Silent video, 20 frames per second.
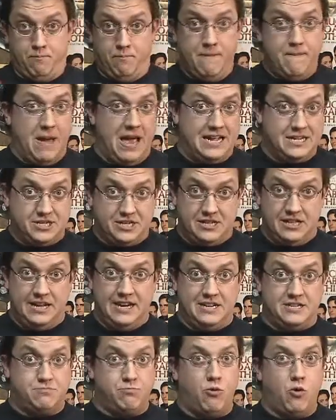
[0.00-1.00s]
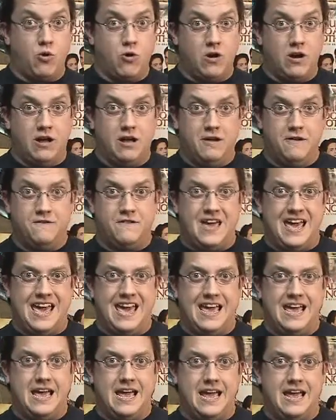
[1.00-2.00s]
Basically, it's more of
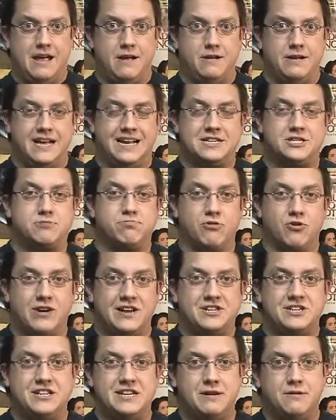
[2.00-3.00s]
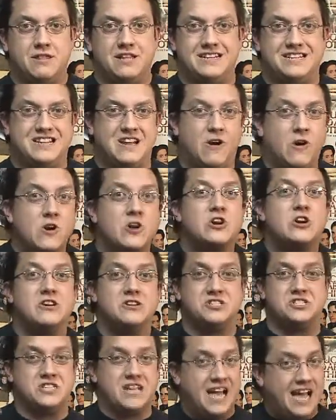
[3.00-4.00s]
a exploration of the darker
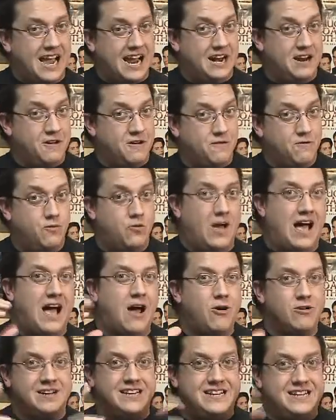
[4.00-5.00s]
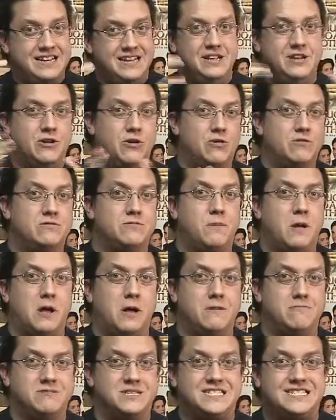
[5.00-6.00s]
side of how,
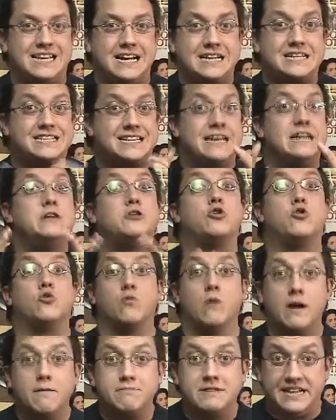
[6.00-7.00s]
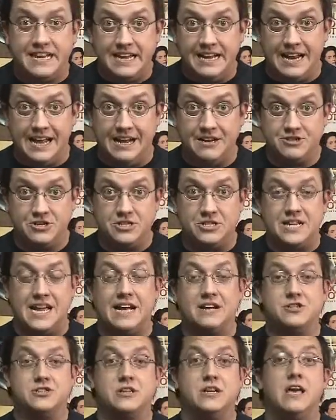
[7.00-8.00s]
sex can corrupt teenagers,
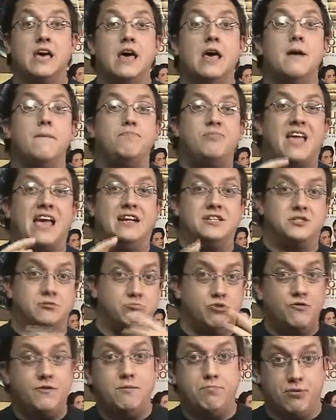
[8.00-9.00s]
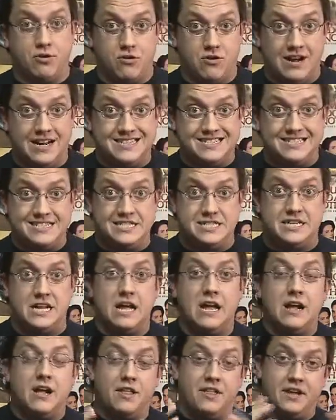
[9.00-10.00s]
actually. As the movie progresses,
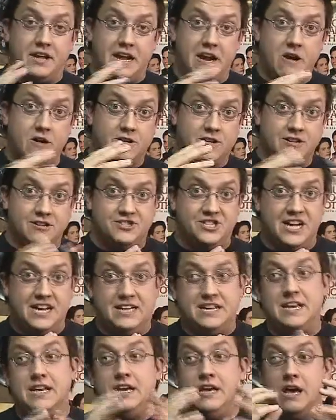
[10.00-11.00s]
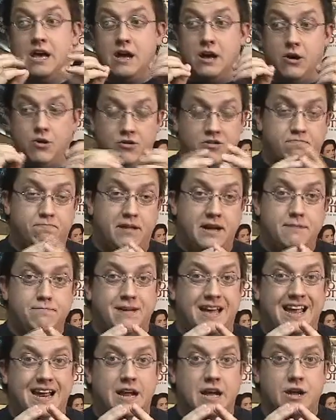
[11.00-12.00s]
the character JT, who is played
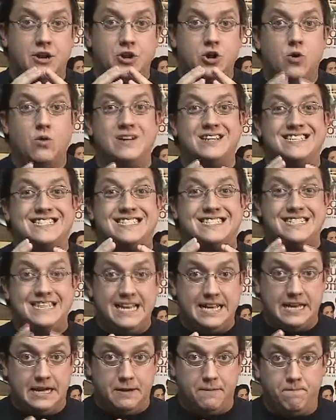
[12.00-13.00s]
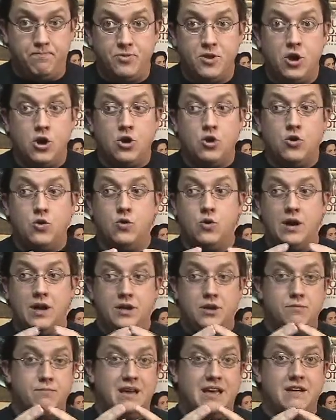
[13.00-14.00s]
by Noah Segan, who
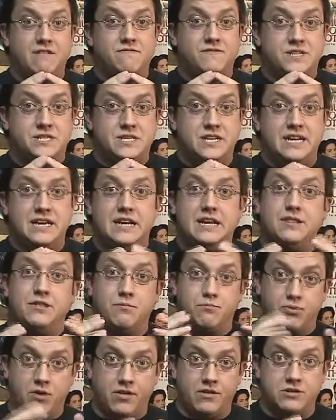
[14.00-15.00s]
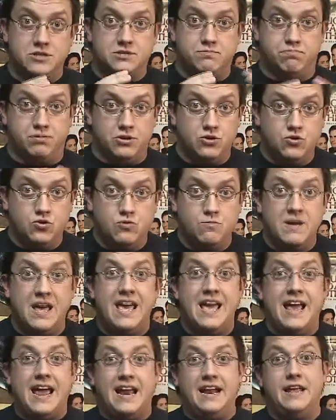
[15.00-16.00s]
you may have seen in The Brothers Bloom,
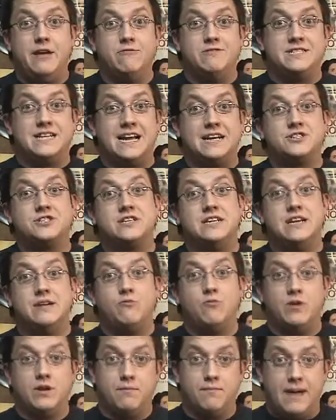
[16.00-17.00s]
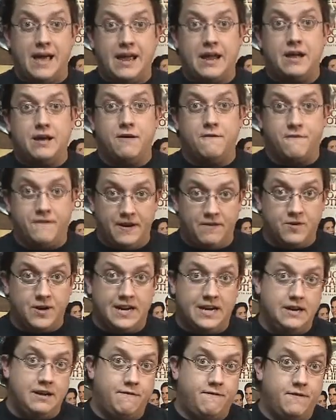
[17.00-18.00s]
and he was actually in one of my favorite
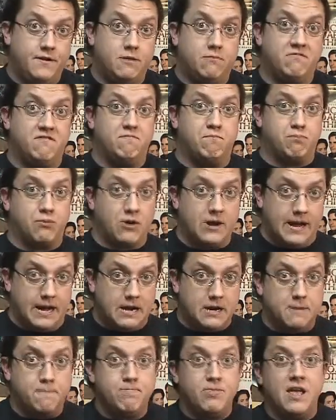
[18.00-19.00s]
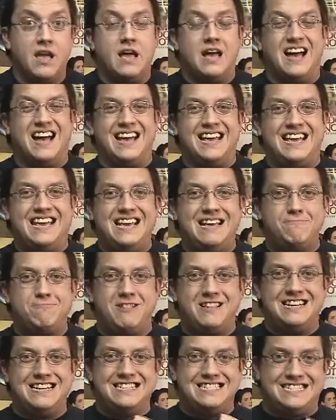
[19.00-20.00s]
indie films, Brick. He
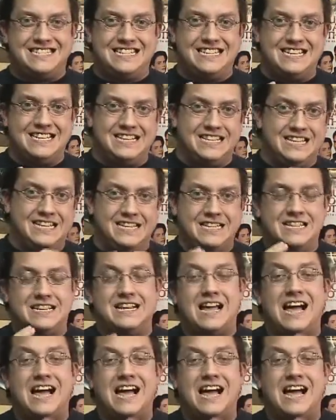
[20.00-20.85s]
plays the